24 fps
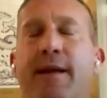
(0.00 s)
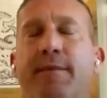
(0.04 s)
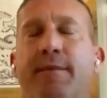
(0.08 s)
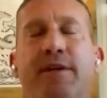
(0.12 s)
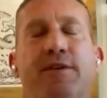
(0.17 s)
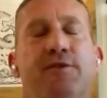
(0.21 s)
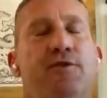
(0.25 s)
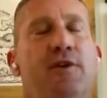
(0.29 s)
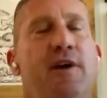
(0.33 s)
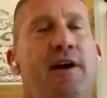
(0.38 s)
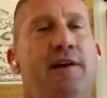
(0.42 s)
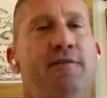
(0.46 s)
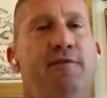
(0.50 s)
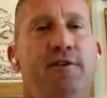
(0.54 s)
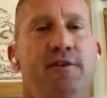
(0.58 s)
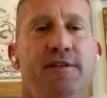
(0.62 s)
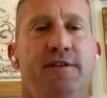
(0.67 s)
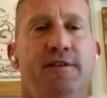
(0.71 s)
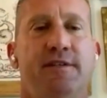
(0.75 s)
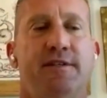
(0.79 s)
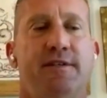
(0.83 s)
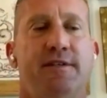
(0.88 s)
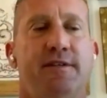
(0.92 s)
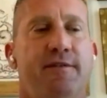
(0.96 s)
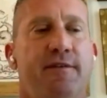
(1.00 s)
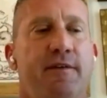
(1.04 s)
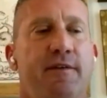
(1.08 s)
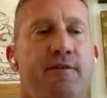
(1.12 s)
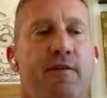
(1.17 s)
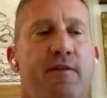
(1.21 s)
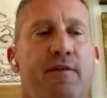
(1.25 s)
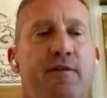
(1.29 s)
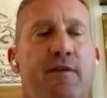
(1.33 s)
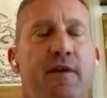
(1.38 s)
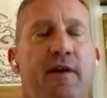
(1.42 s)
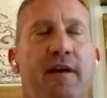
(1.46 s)
I mean, travel is.
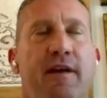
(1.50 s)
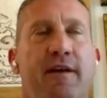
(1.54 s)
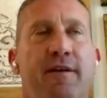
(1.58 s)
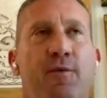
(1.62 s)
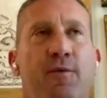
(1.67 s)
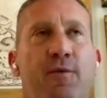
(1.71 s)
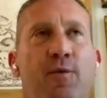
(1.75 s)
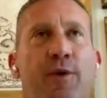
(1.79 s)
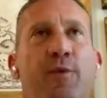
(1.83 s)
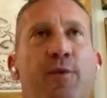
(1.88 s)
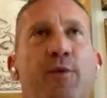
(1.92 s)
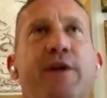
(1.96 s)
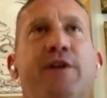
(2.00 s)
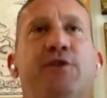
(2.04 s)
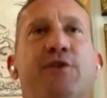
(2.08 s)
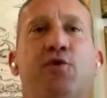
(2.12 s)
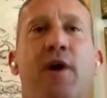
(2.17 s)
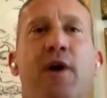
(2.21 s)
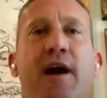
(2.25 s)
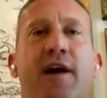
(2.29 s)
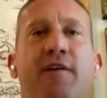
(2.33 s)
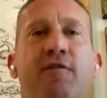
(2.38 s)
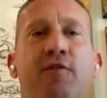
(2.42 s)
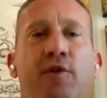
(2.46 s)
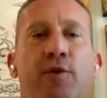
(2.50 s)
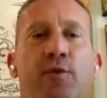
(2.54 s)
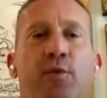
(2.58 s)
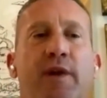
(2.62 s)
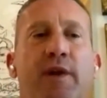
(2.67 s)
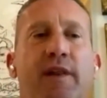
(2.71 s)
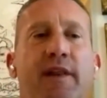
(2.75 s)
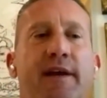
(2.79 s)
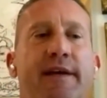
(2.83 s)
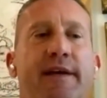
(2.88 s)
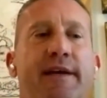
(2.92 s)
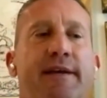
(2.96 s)
When we travel and
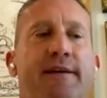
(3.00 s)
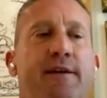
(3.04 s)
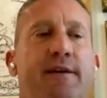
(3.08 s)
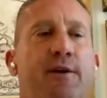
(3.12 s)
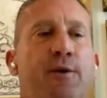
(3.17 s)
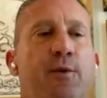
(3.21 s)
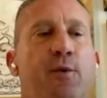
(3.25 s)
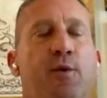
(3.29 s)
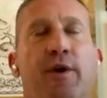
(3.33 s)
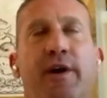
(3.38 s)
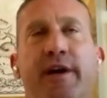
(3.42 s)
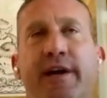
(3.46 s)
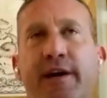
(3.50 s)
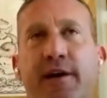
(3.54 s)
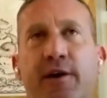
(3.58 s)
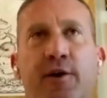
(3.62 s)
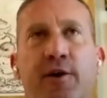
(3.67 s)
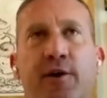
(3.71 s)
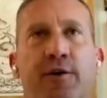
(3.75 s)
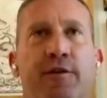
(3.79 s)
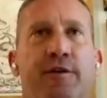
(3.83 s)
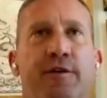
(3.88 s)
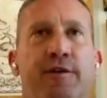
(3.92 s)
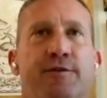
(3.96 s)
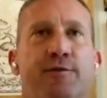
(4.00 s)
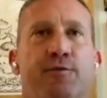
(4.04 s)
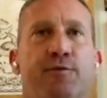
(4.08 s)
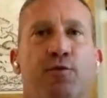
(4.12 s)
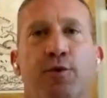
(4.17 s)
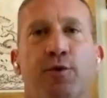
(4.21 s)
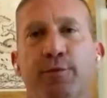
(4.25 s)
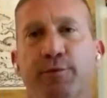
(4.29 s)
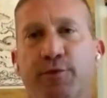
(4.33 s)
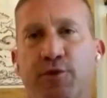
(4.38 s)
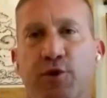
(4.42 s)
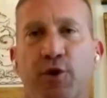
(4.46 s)
we like, you know, we're here, there's
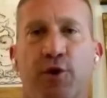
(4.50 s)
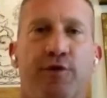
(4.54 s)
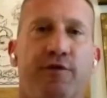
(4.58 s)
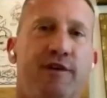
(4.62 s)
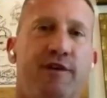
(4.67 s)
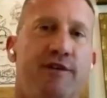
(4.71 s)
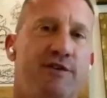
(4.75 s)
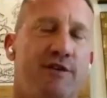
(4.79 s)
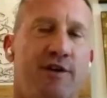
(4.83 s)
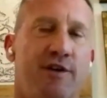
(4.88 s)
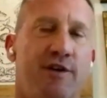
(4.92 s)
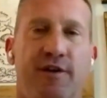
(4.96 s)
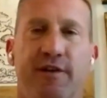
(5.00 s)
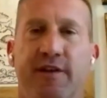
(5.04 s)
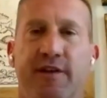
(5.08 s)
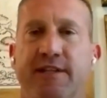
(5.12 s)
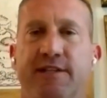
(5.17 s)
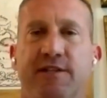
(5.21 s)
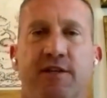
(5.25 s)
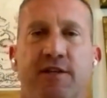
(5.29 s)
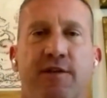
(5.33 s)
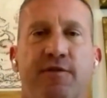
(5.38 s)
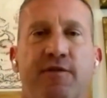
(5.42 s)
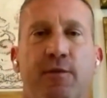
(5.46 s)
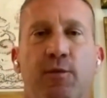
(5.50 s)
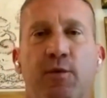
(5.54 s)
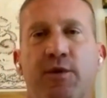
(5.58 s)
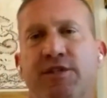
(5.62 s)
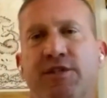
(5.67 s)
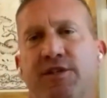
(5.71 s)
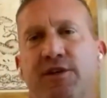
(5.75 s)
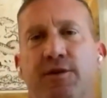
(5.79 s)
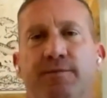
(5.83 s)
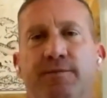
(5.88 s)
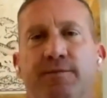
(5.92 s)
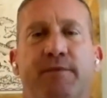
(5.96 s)
room service and all that stuff, and we
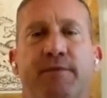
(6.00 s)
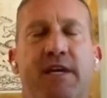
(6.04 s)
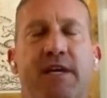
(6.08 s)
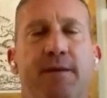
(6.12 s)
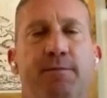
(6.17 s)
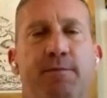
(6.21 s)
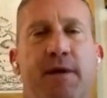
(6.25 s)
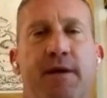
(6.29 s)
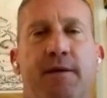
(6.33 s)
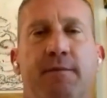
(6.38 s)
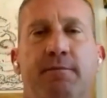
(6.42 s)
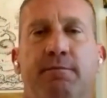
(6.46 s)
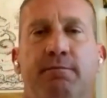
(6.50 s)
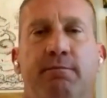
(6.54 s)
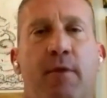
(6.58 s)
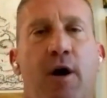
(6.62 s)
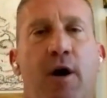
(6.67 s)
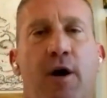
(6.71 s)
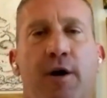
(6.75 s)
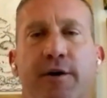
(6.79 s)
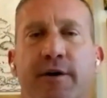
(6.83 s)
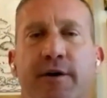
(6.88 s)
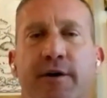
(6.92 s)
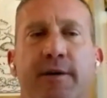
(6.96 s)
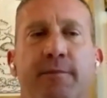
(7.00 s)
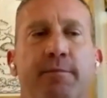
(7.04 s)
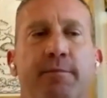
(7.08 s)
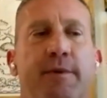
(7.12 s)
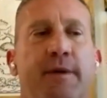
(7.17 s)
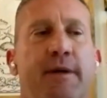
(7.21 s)
still keep it moderate.